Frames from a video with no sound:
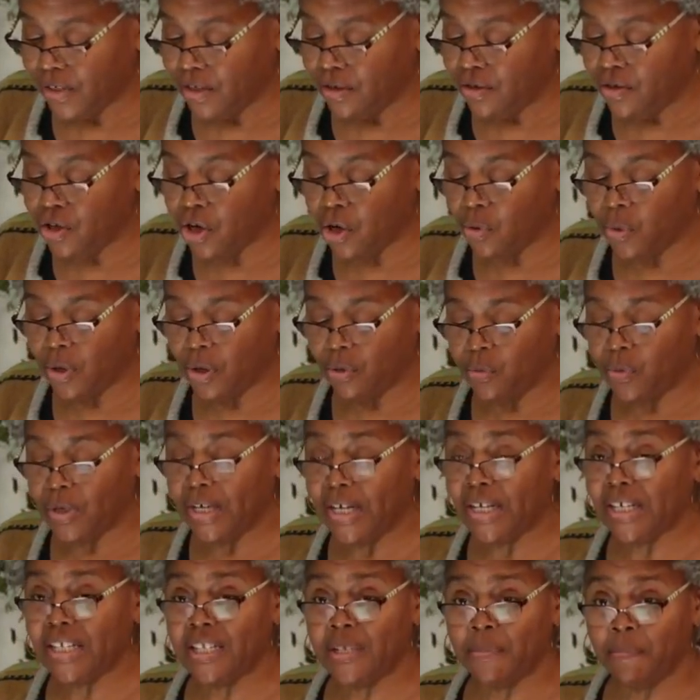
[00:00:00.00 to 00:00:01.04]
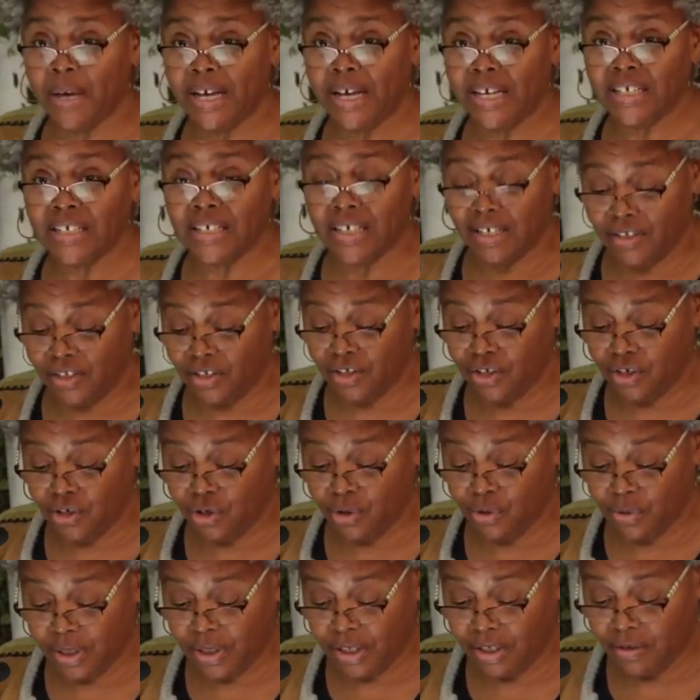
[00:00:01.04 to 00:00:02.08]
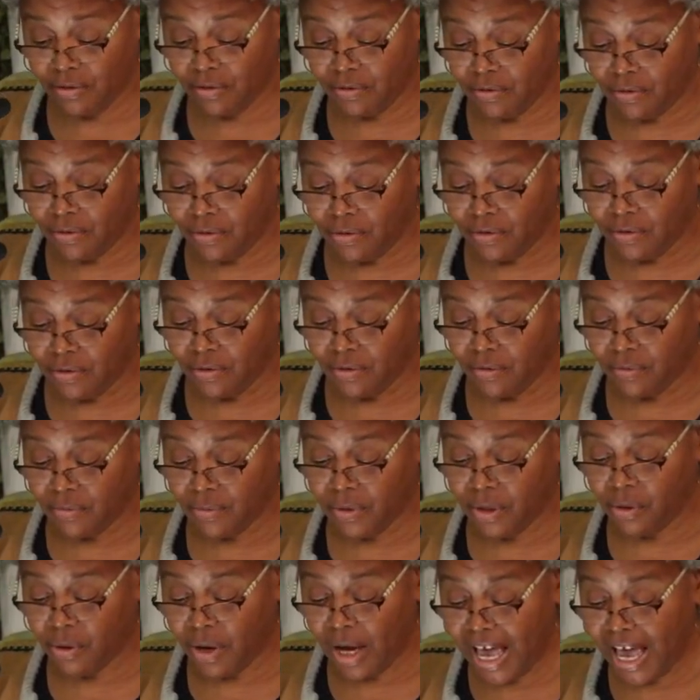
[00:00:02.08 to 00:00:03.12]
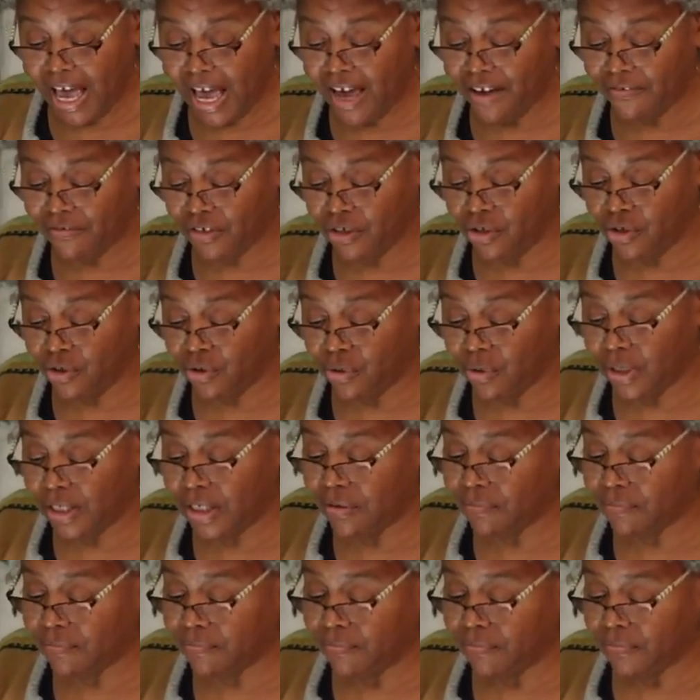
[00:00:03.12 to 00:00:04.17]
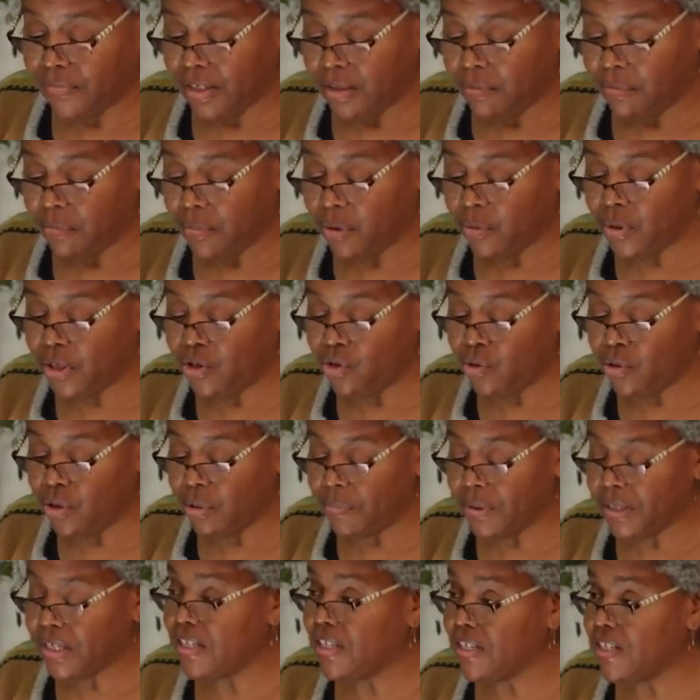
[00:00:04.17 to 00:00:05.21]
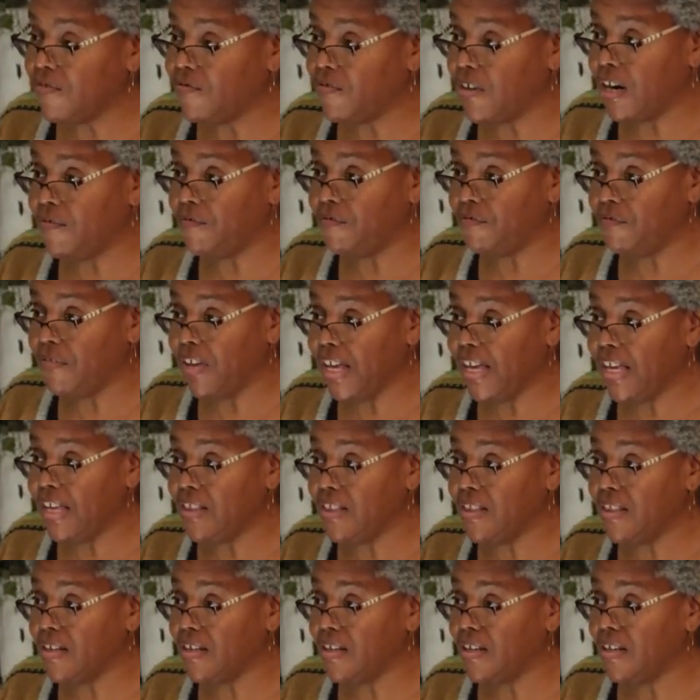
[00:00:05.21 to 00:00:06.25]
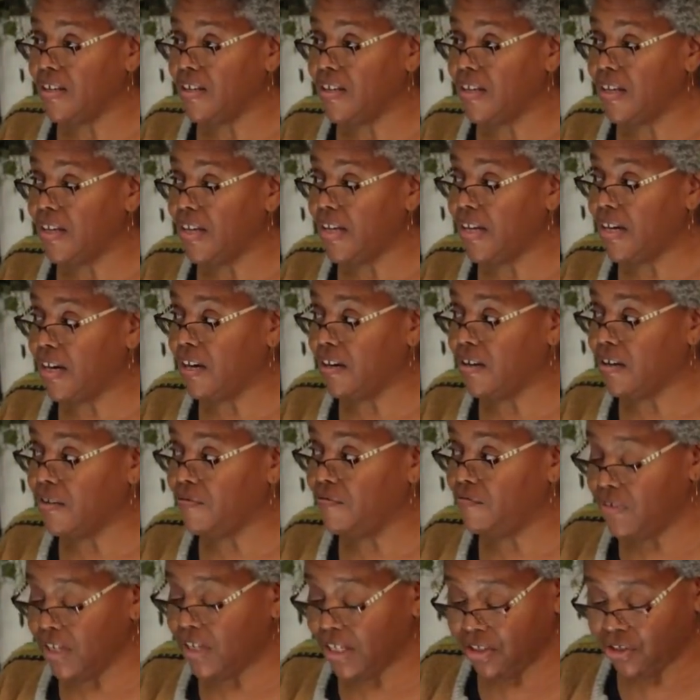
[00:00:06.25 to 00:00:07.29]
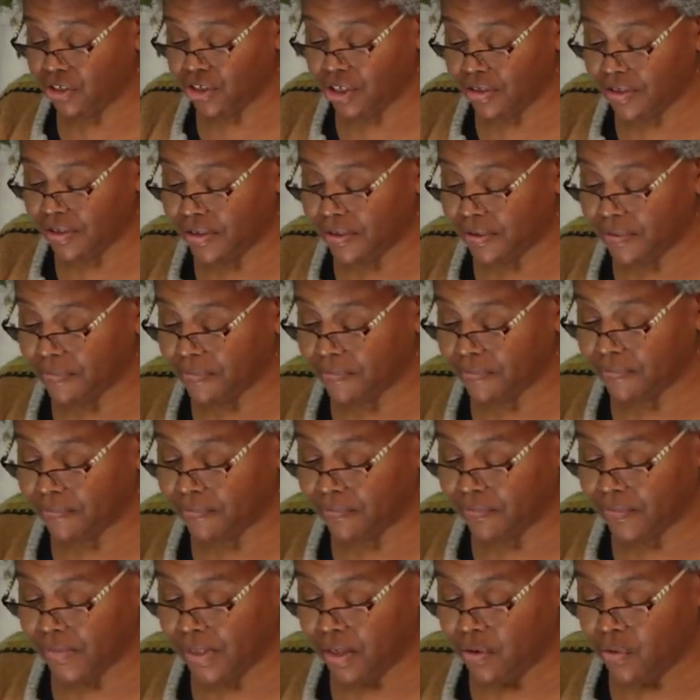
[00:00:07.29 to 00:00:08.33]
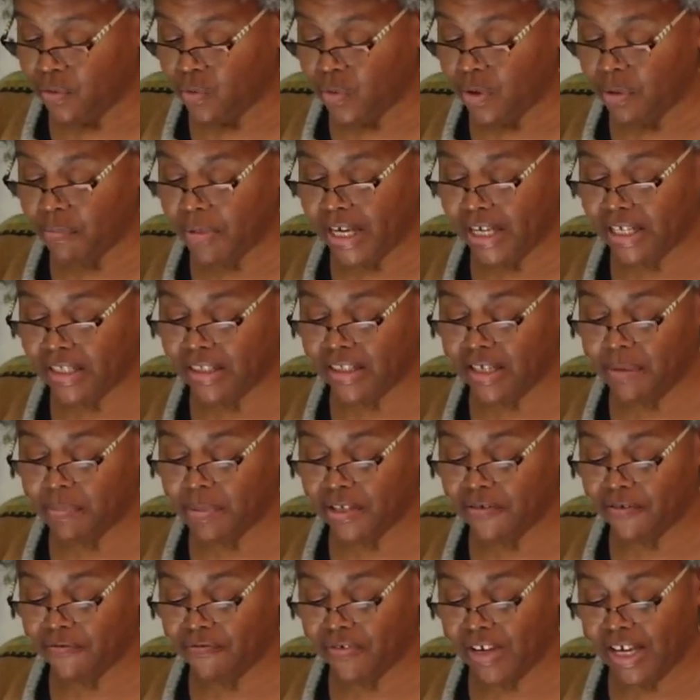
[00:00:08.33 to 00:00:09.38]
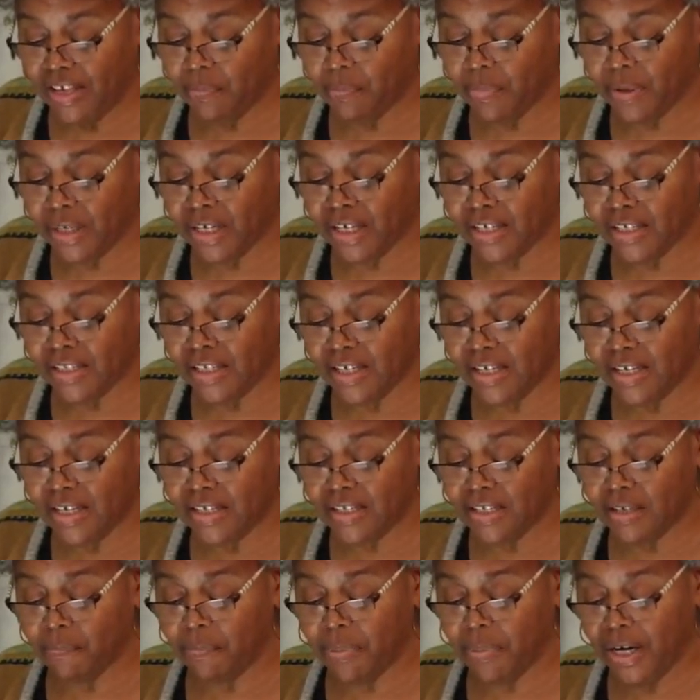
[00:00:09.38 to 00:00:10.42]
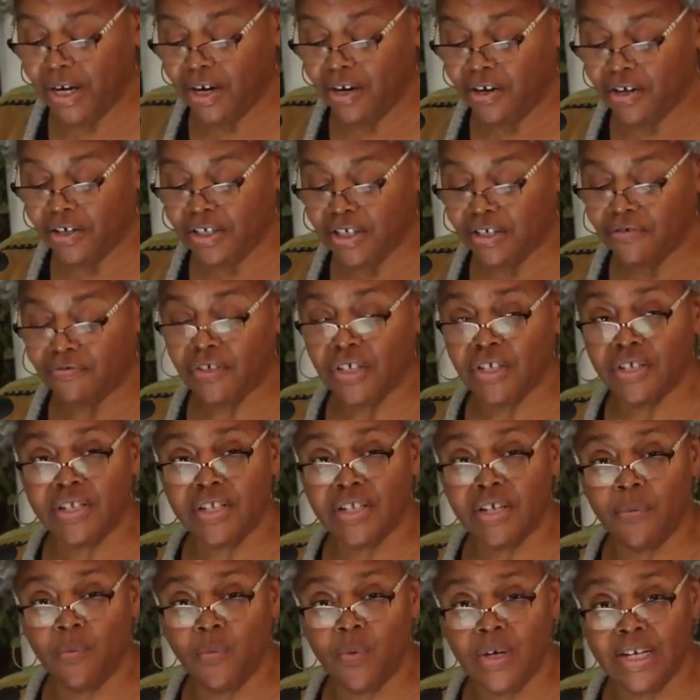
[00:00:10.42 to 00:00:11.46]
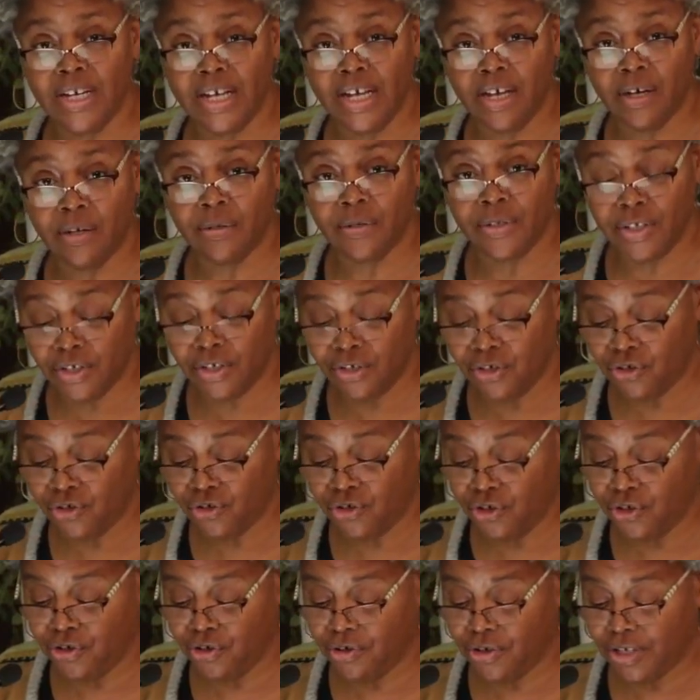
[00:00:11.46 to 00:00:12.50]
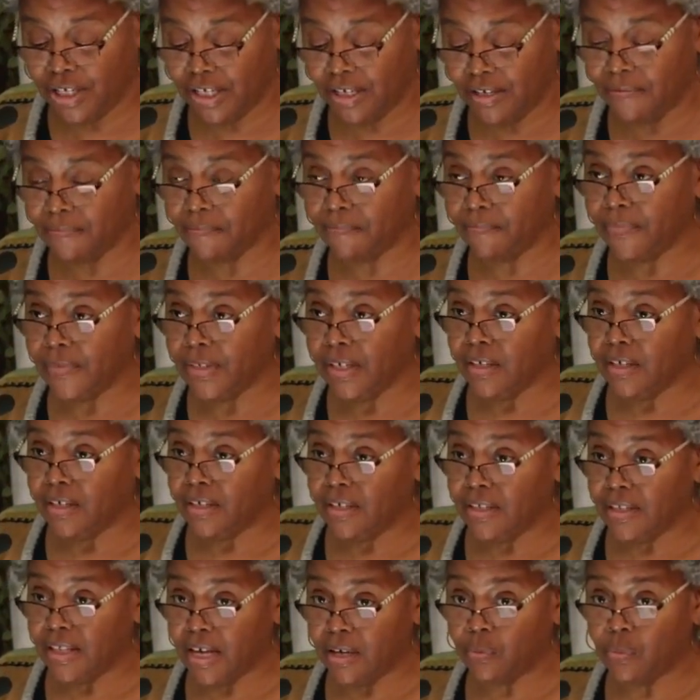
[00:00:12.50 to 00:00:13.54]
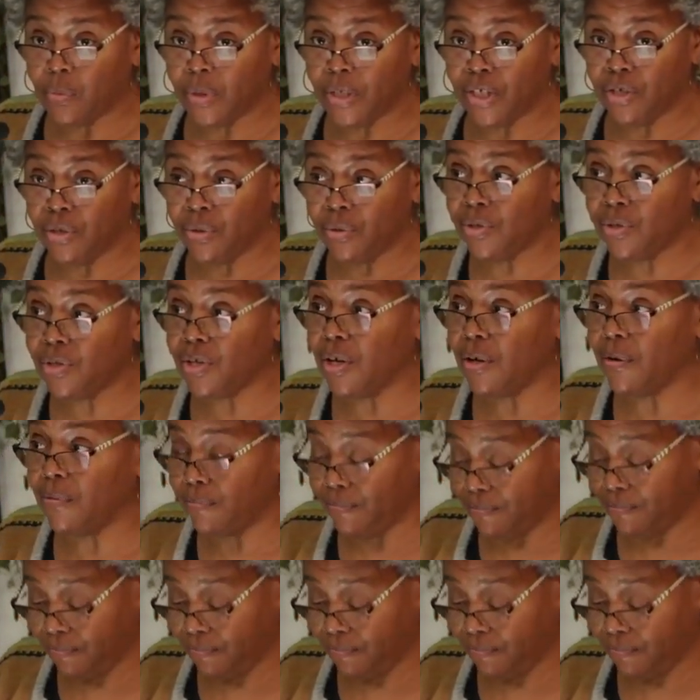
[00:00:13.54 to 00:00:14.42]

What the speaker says: No one would expect us to do it. We don't have to do it. But we do it because of our faith and our convictions. We make leaps of faith because it is imperative to someone else's journey that we do so.